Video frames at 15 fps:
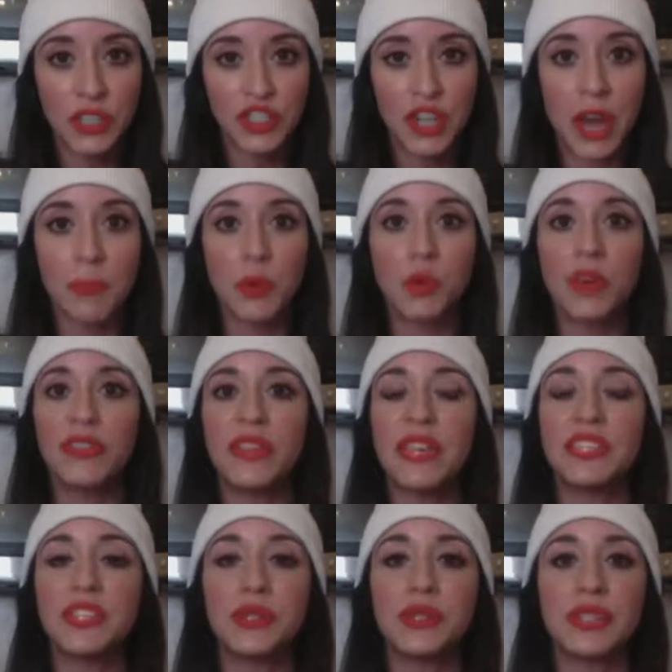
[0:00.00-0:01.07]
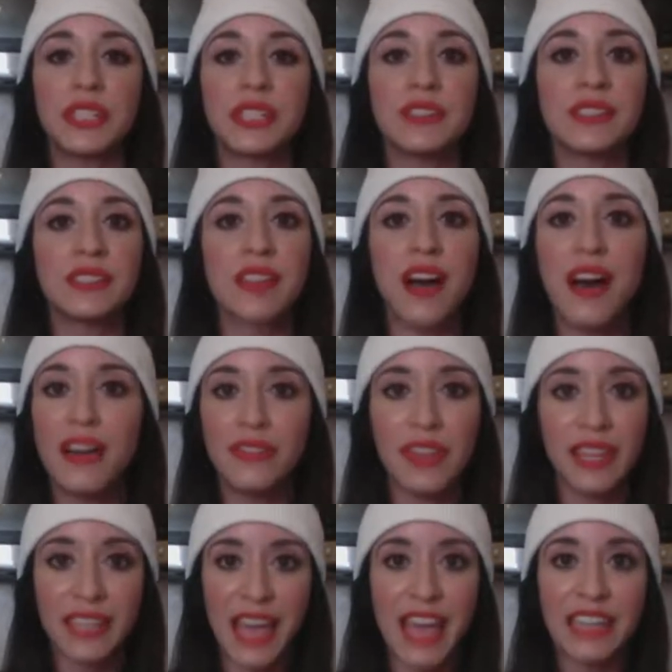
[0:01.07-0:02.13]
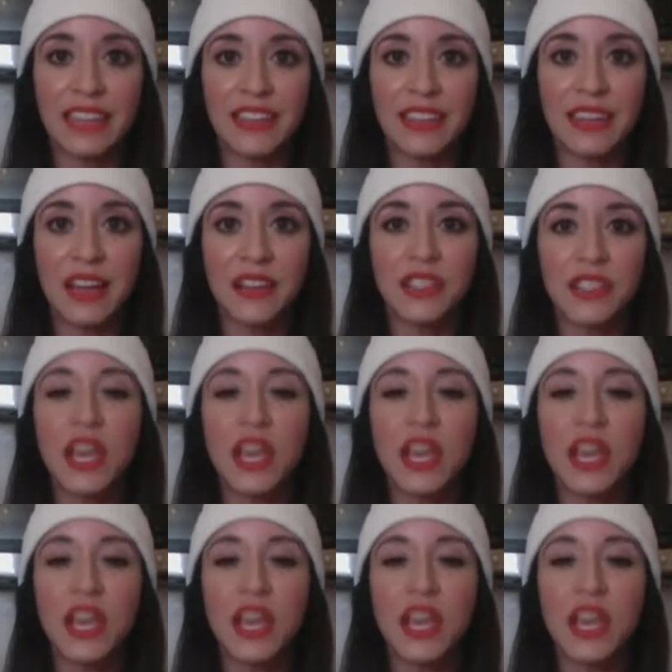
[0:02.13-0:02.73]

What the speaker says: but what they do here is unlike anything else.